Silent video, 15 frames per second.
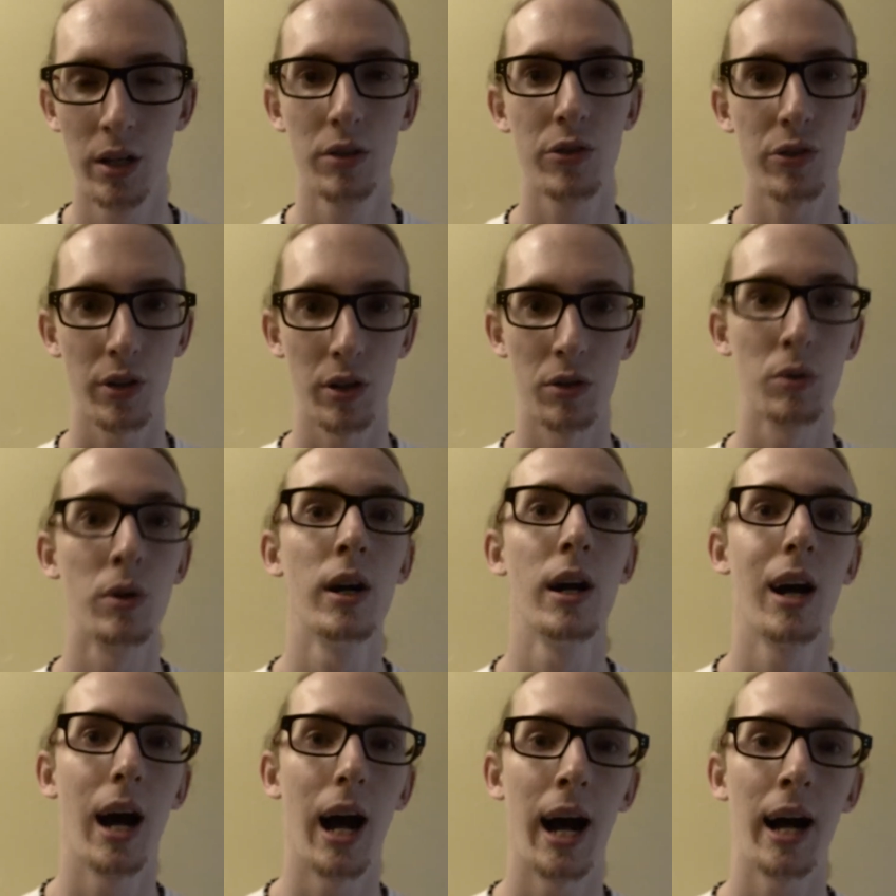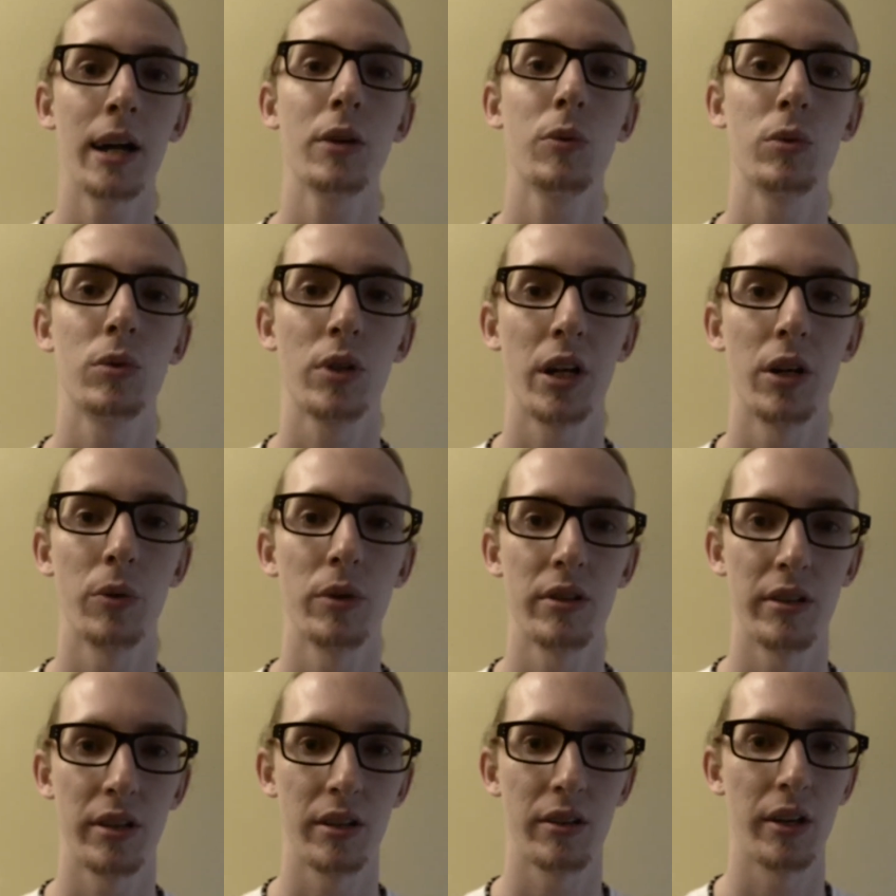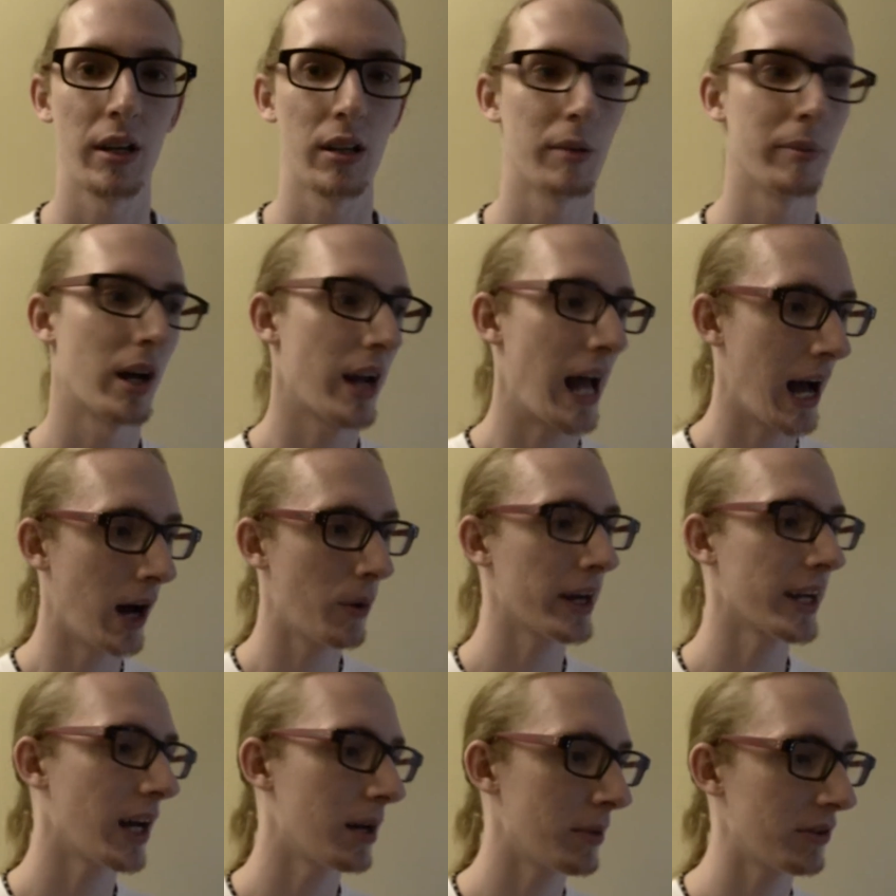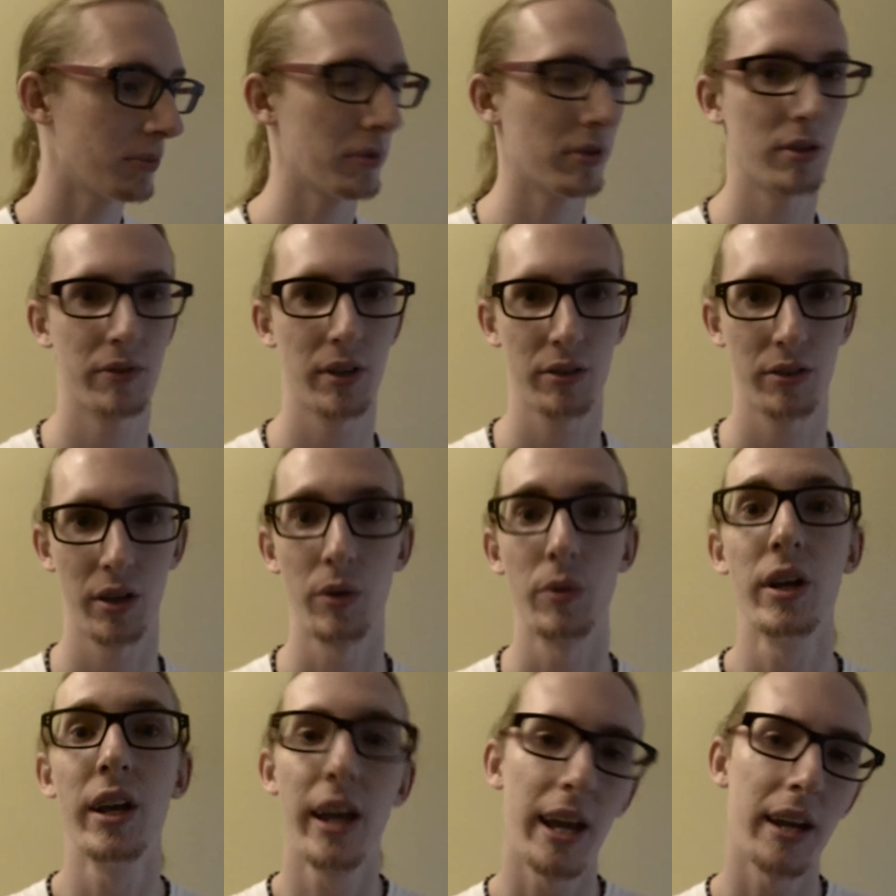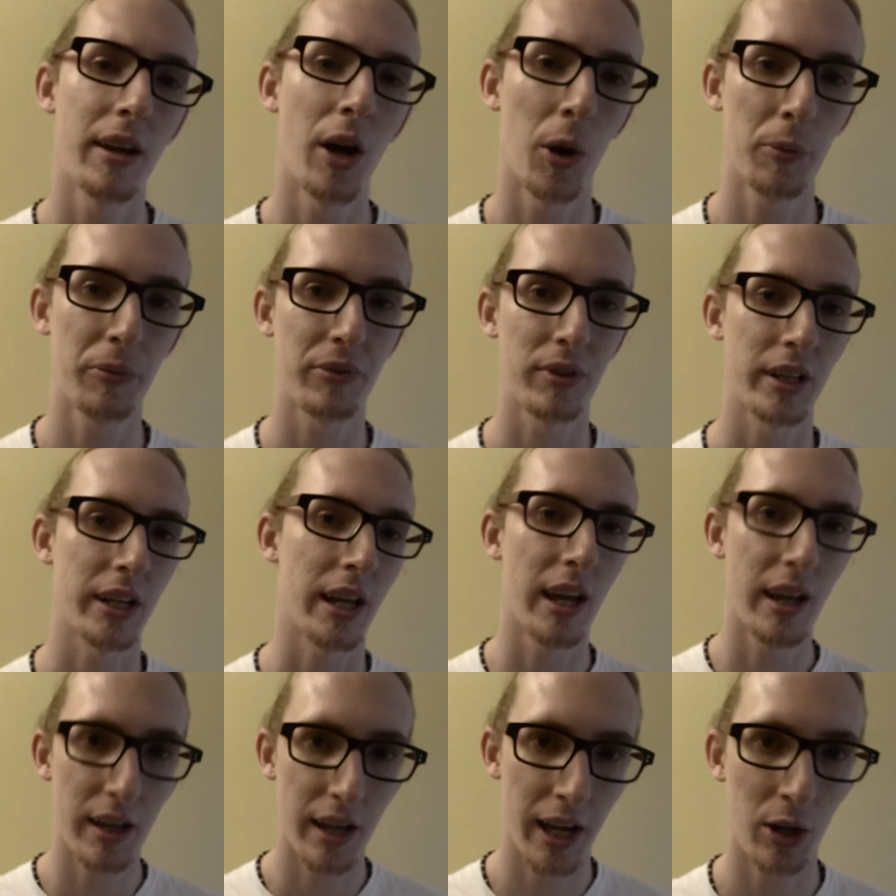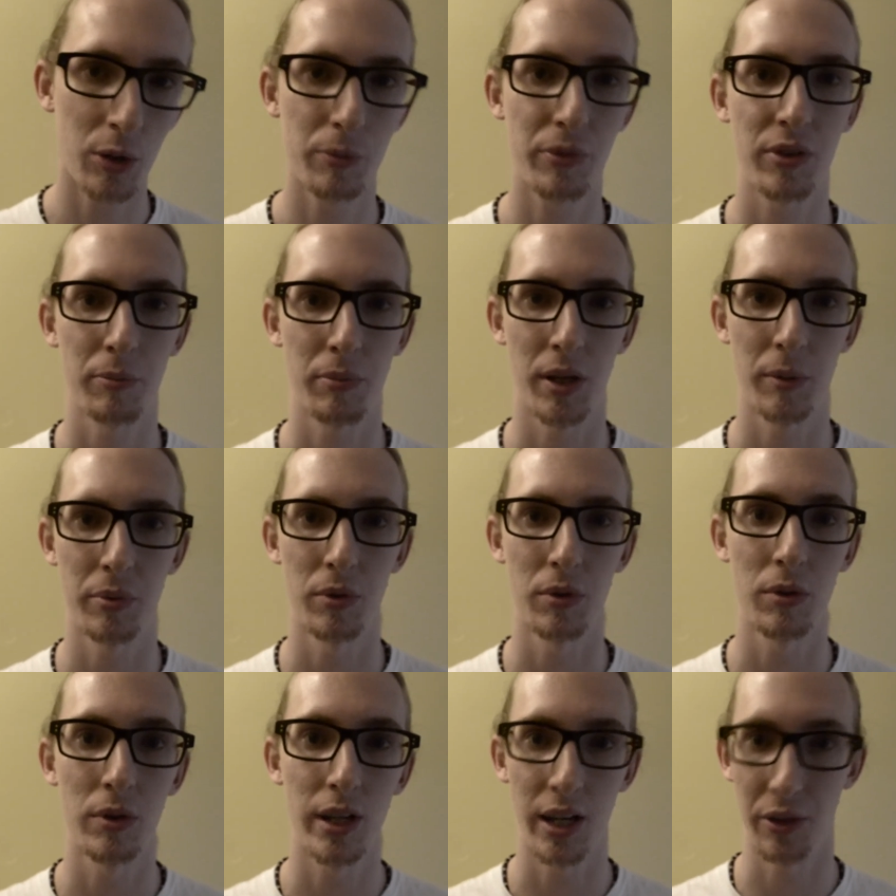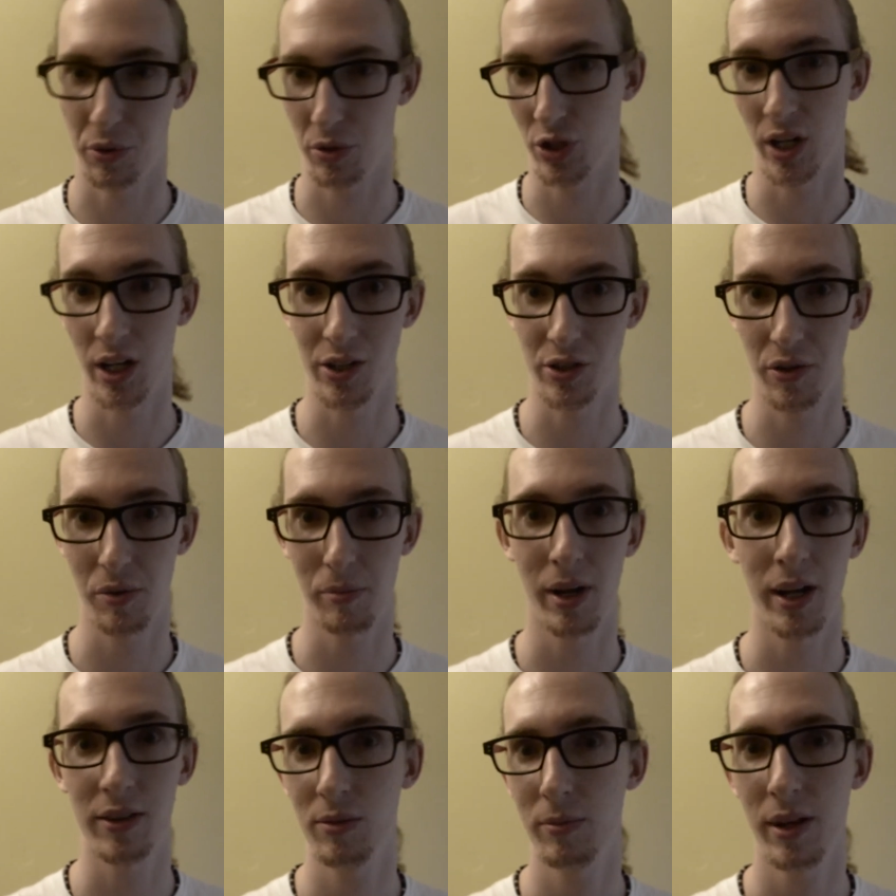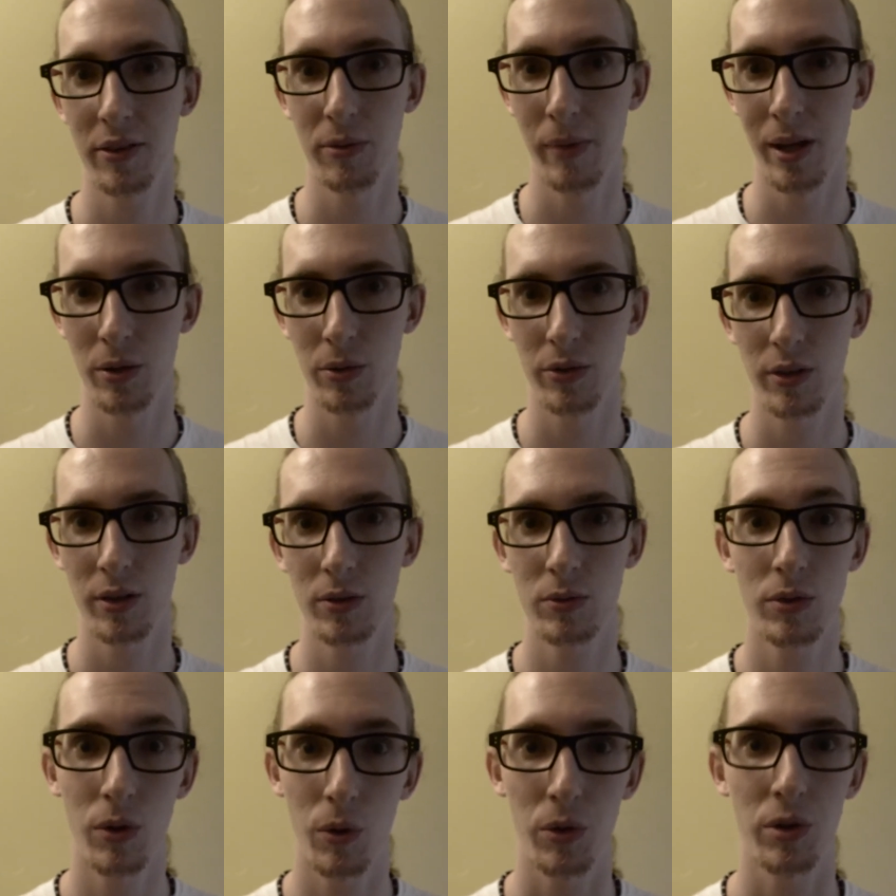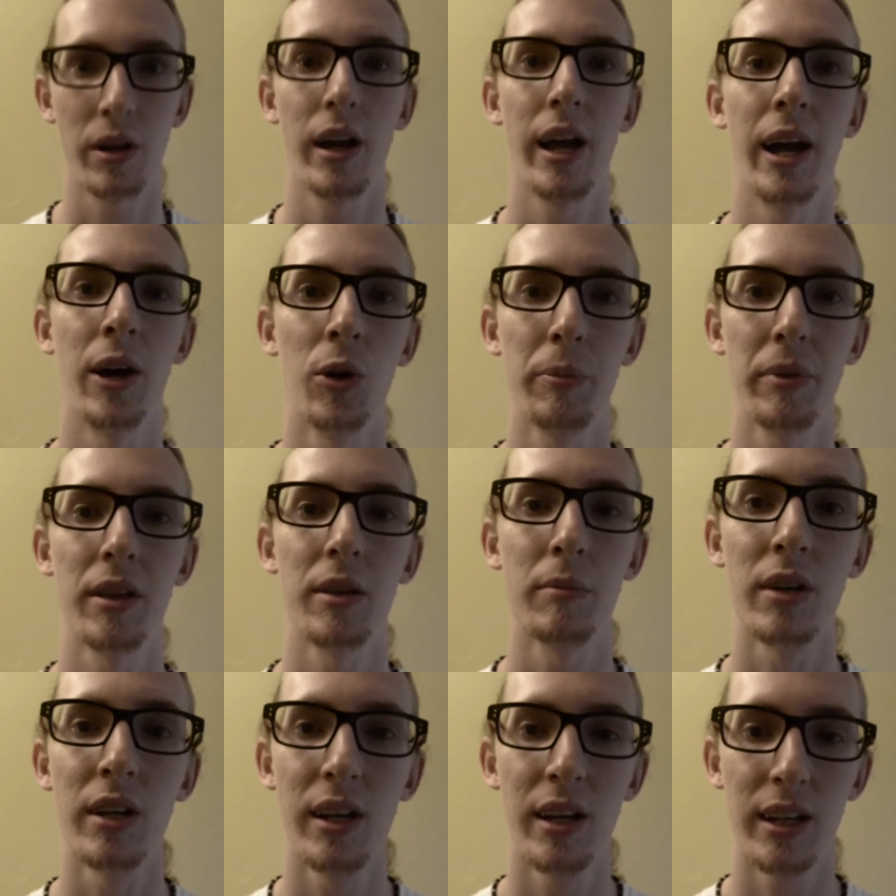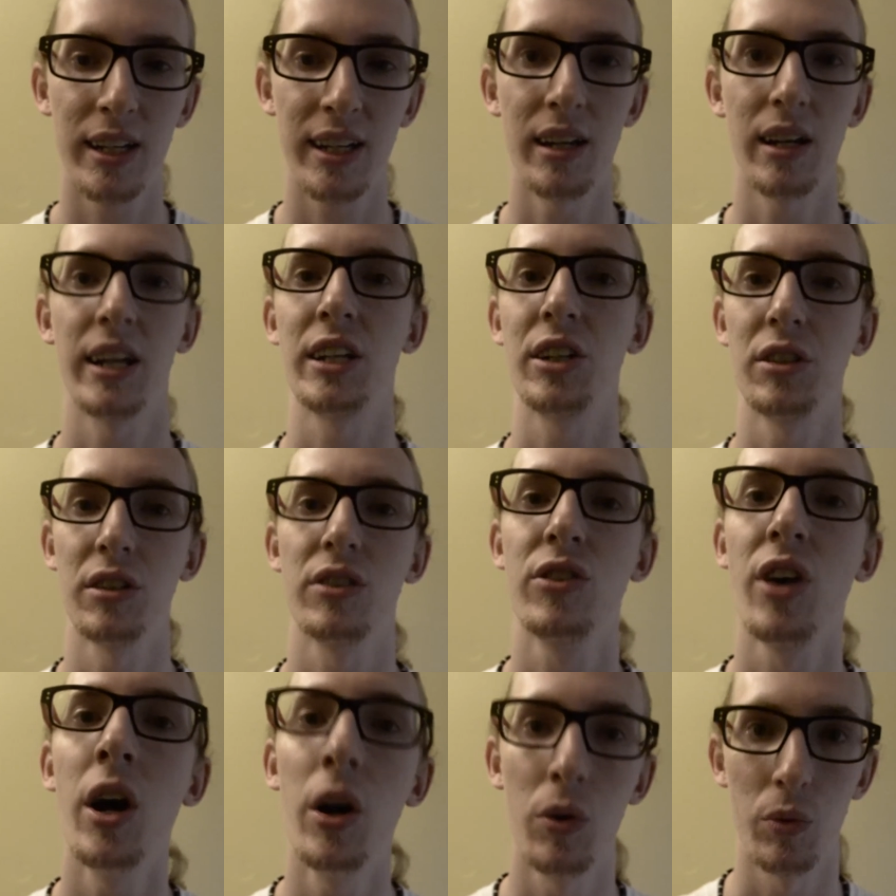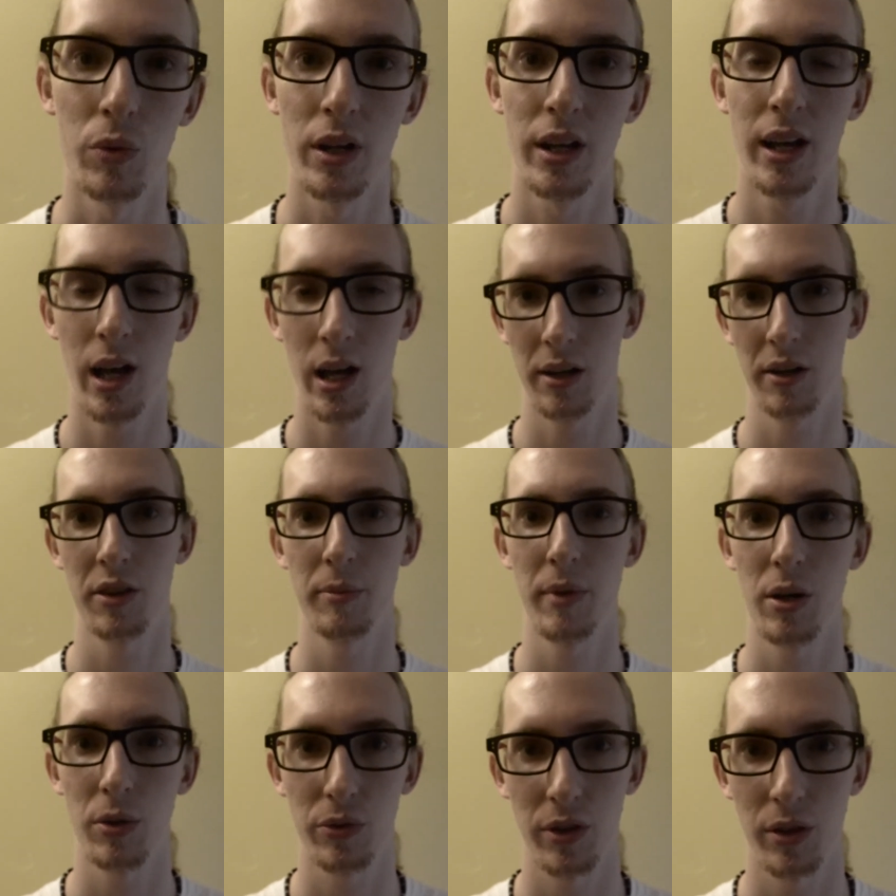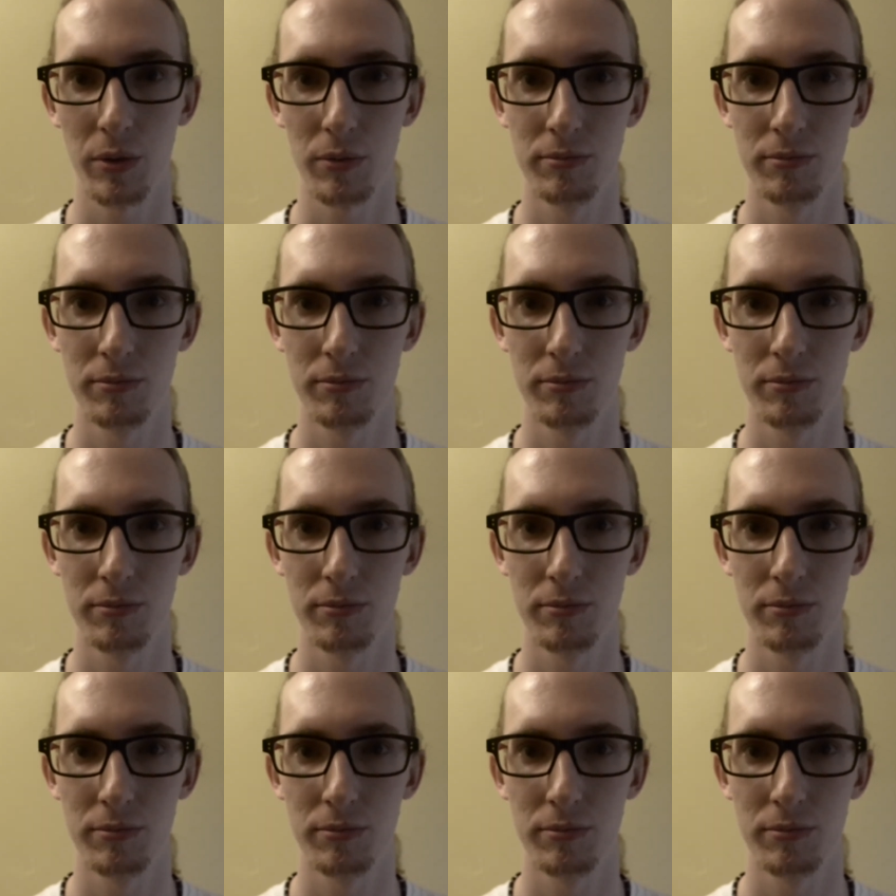So I will go into detail about how I got my specific tone, and hopefully help some people either change their minds about the metal zone or help them get a good tone out of the metal zone.